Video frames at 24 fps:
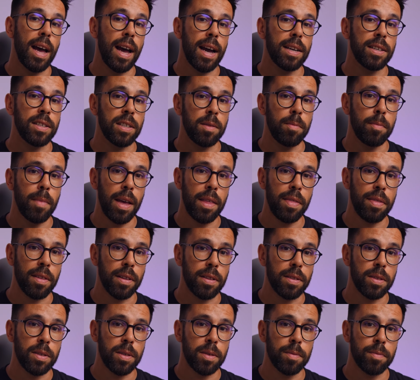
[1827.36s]
action
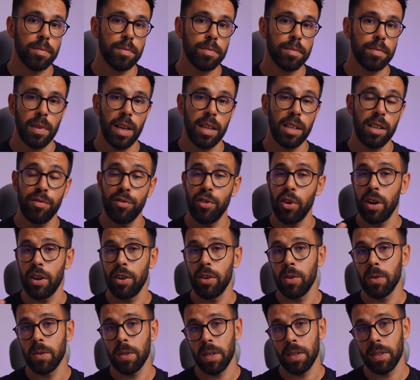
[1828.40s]
methods. And if you are
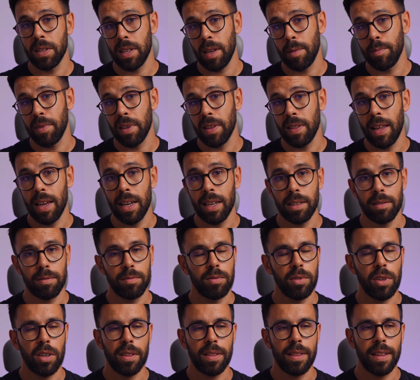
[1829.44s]
using something like
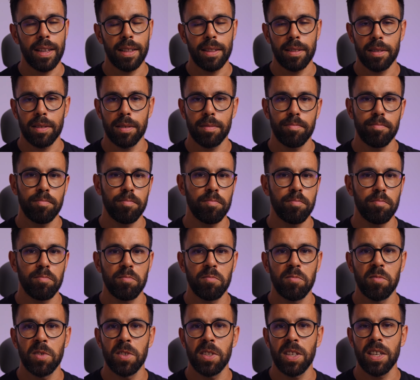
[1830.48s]
.NET
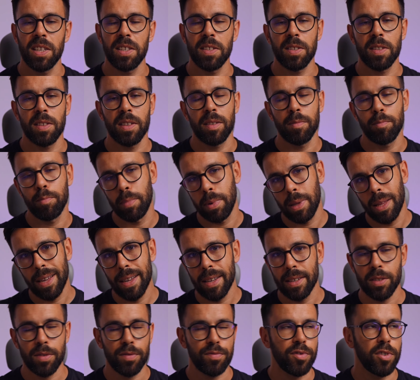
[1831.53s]
6
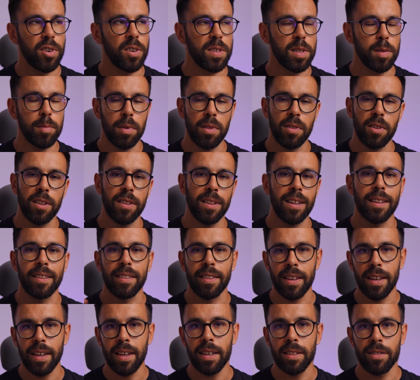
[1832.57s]
plus, for example,
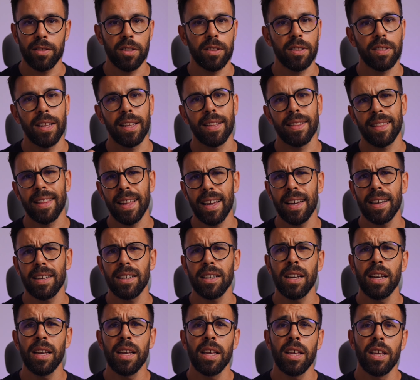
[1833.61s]
.NET 8, .NET
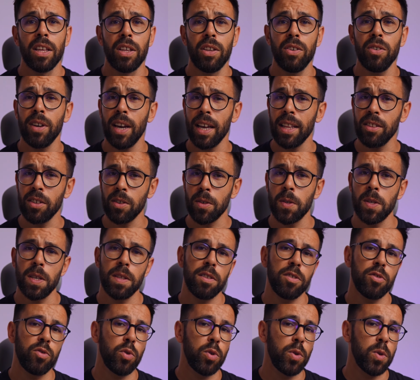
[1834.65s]
9, you can
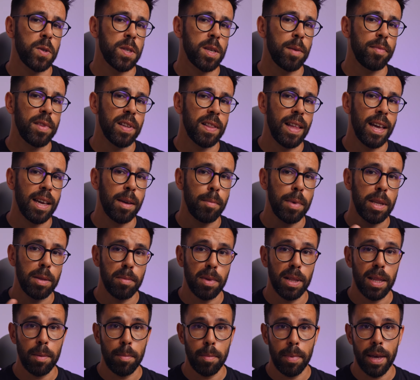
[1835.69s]
consider to use something like
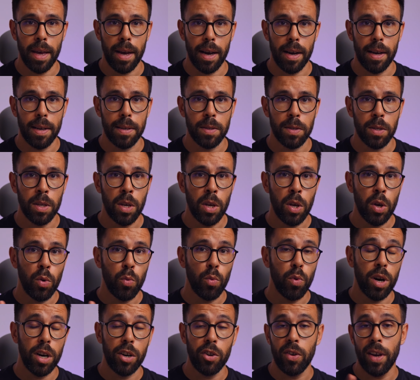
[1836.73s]
minimal APIs,
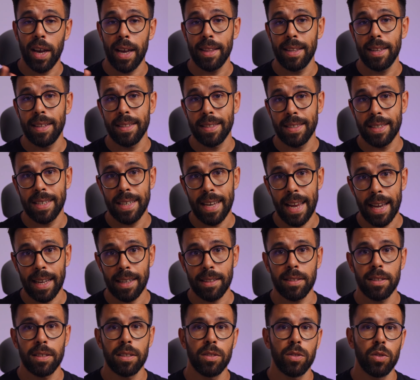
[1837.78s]
where you can
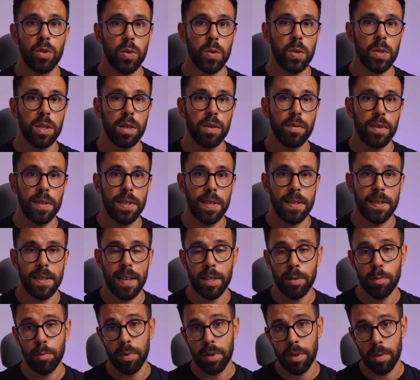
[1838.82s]
inject those services
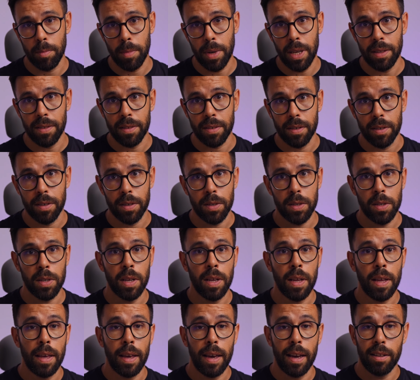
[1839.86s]
as parameters
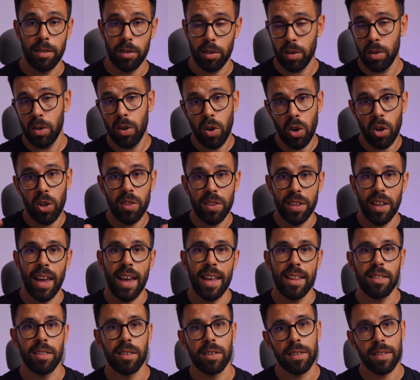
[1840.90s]
and call the
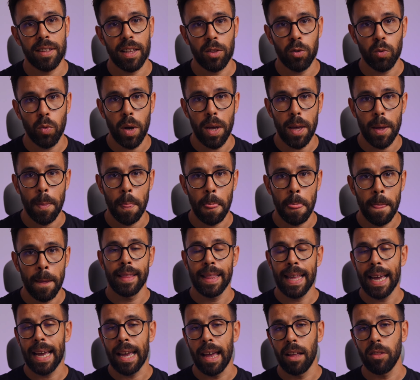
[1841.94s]
handler that way.
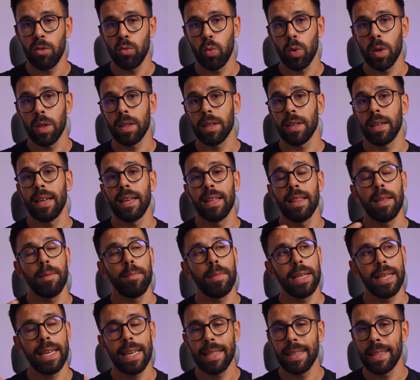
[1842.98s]
That will
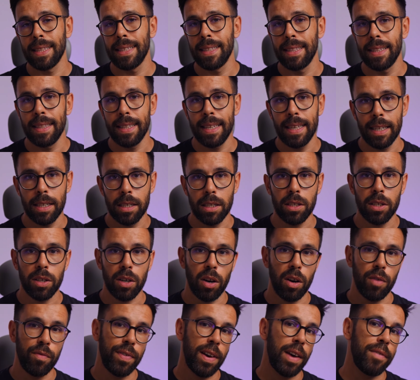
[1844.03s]
eliminate the need
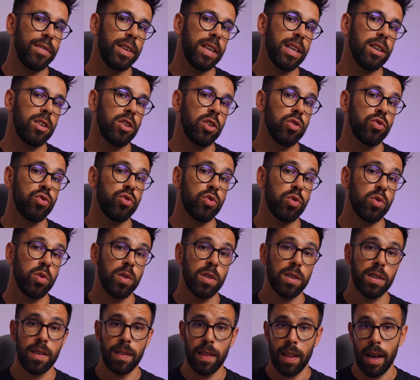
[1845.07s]
of having a
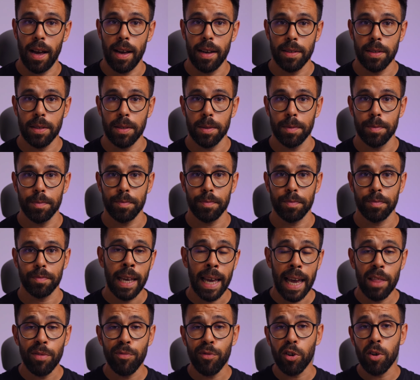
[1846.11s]
controller class.
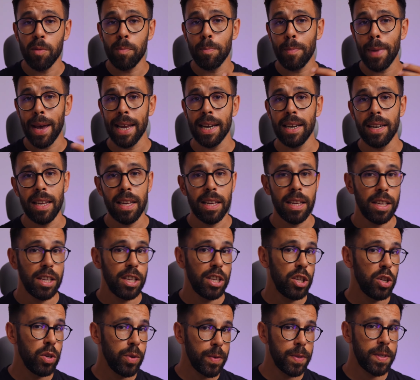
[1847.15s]
And for many
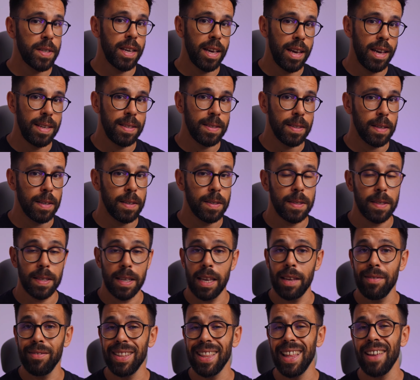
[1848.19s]
use cases,
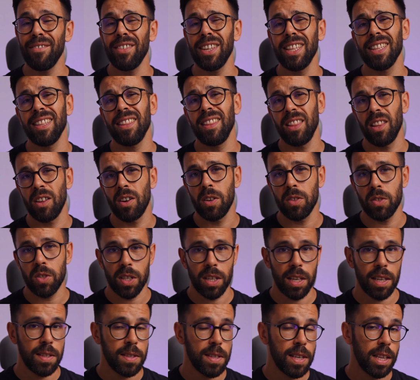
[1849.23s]
even having the
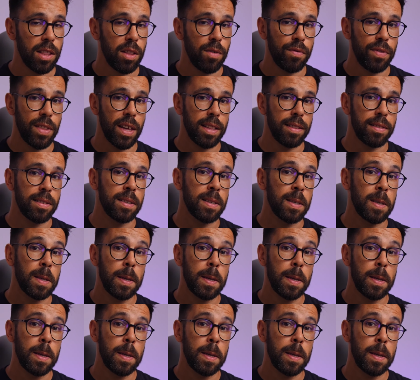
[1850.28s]
logic inside of that